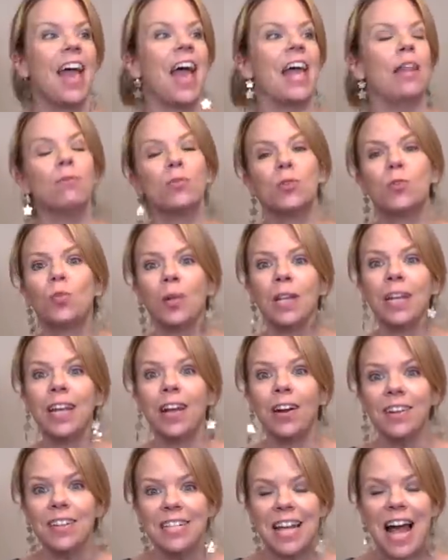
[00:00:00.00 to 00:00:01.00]
and it was really
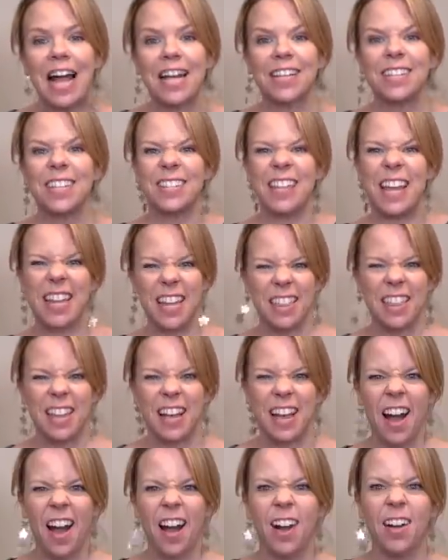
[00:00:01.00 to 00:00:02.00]
hard to access
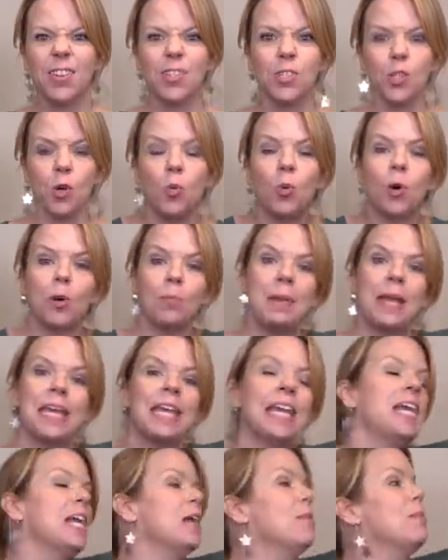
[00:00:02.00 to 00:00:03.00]
anything hung, so we're
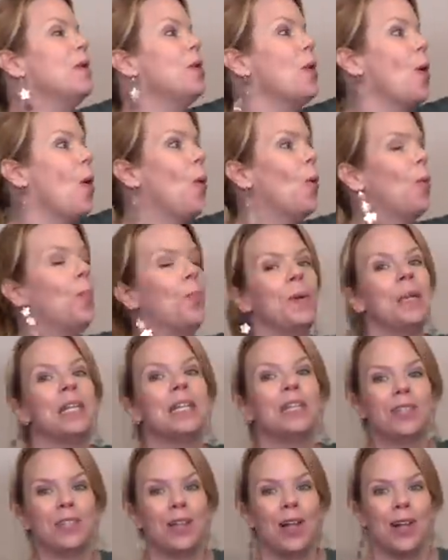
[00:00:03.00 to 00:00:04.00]
making him an
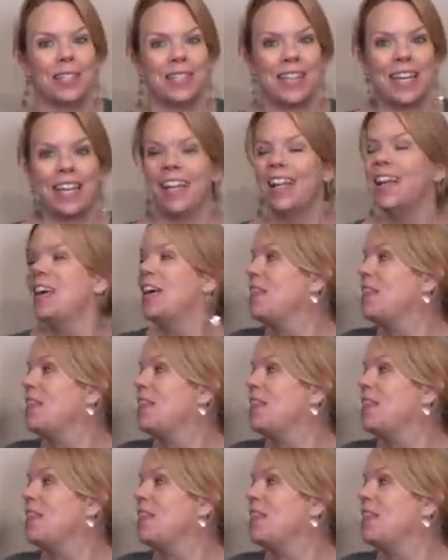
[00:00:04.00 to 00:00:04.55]
open closet.